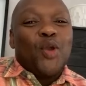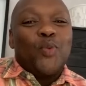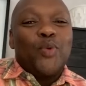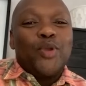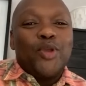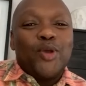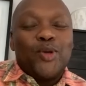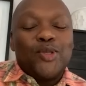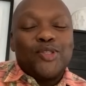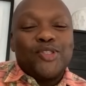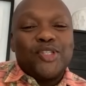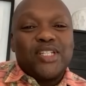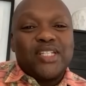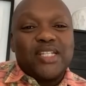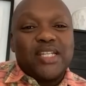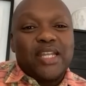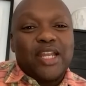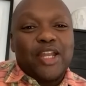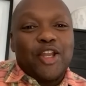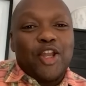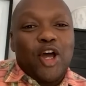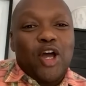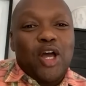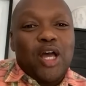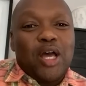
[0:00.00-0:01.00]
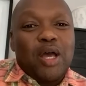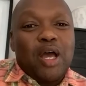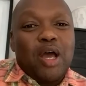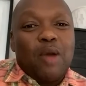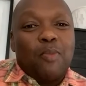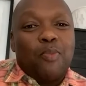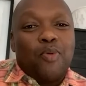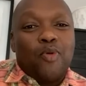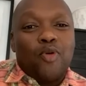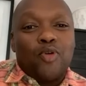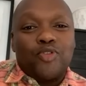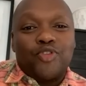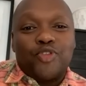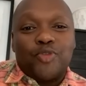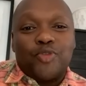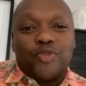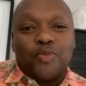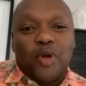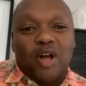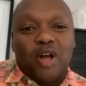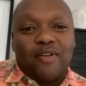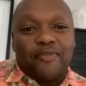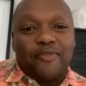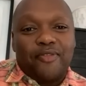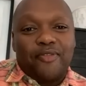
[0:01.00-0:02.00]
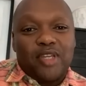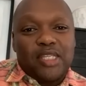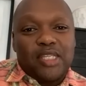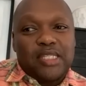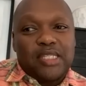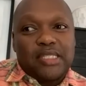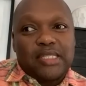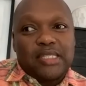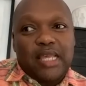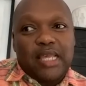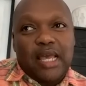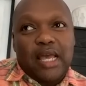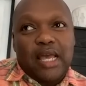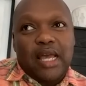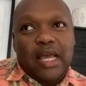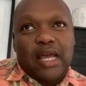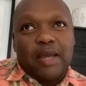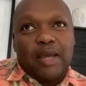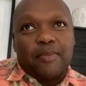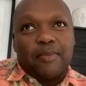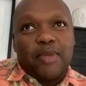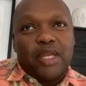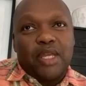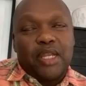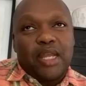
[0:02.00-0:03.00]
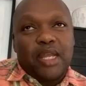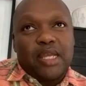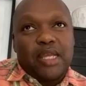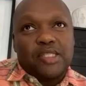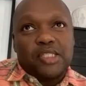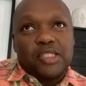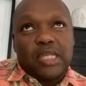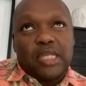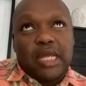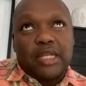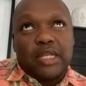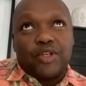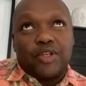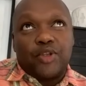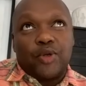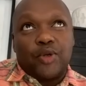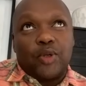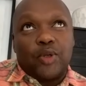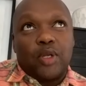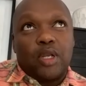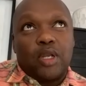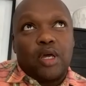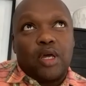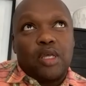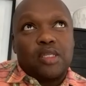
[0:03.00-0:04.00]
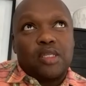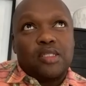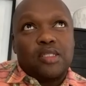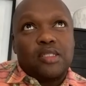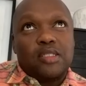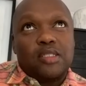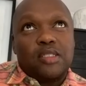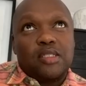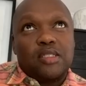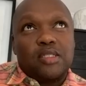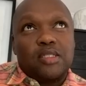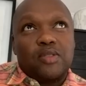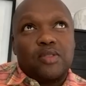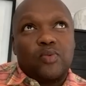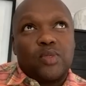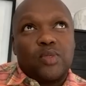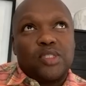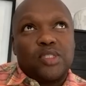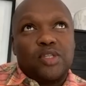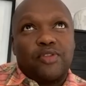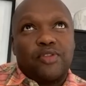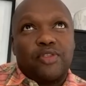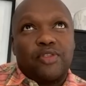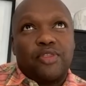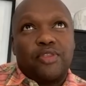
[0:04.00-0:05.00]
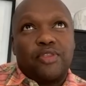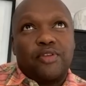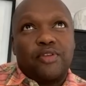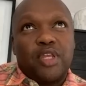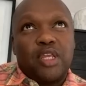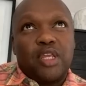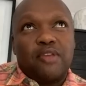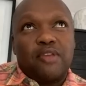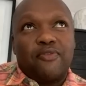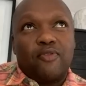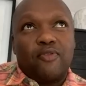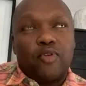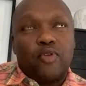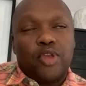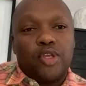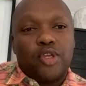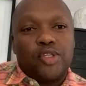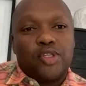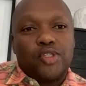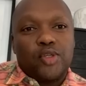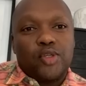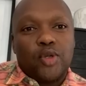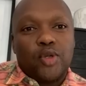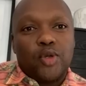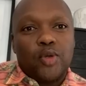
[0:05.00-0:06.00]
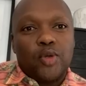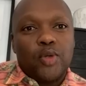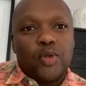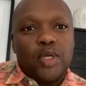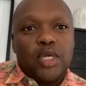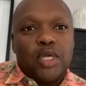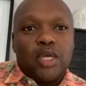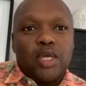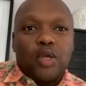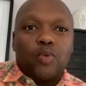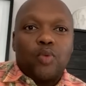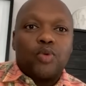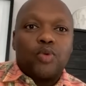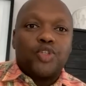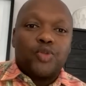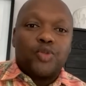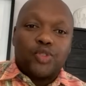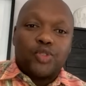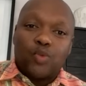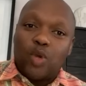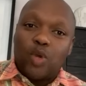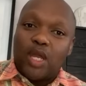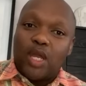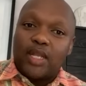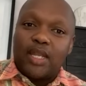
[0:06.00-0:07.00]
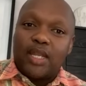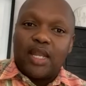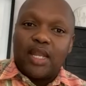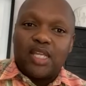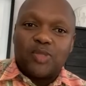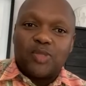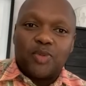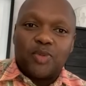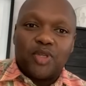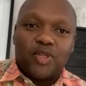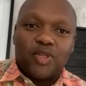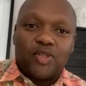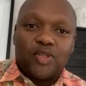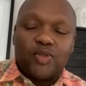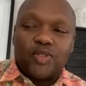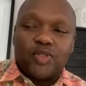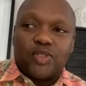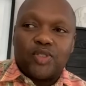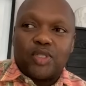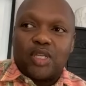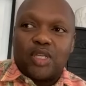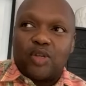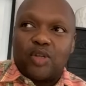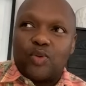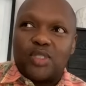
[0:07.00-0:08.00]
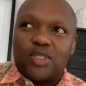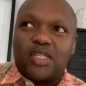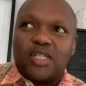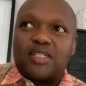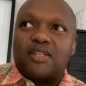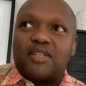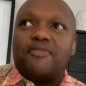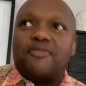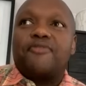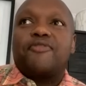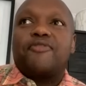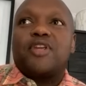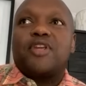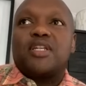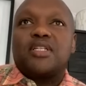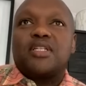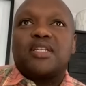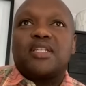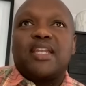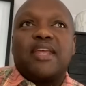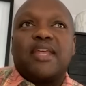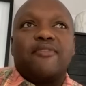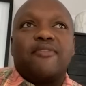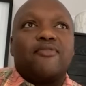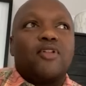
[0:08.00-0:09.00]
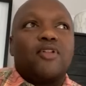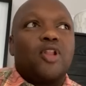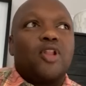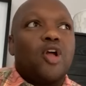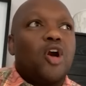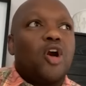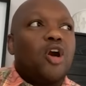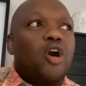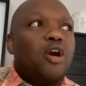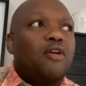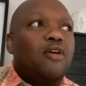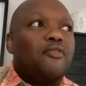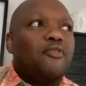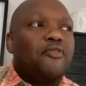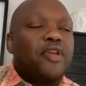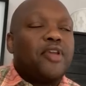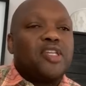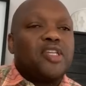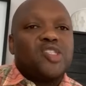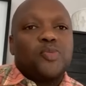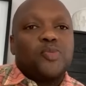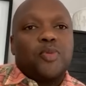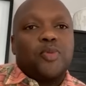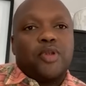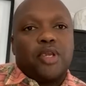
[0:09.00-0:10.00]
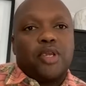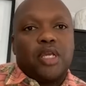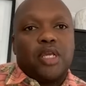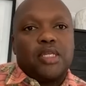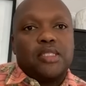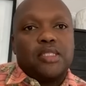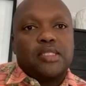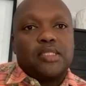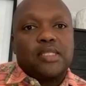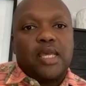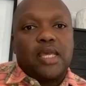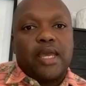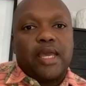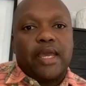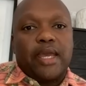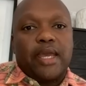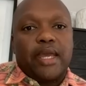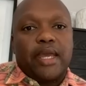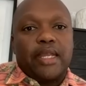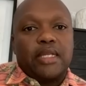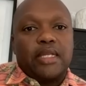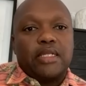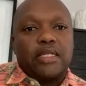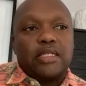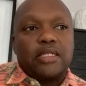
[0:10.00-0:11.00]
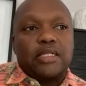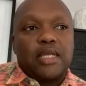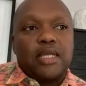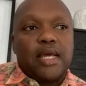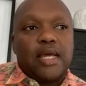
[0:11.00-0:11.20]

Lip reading: We also did a boardroom office in Isando was it 3-4 years ago, which was quite nice because it was a different level of experience and